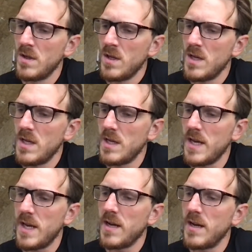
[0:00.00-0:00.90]
And
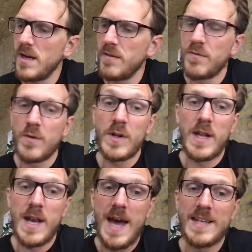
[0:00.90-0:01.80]
then for the
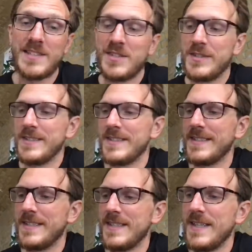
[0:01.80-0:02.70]
last
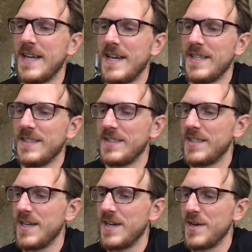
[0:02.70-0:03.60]
nice
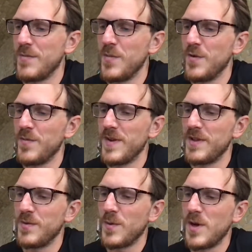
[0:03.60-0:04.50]

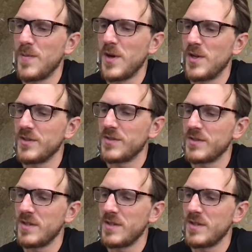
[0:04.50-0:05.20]
movement, wall balls,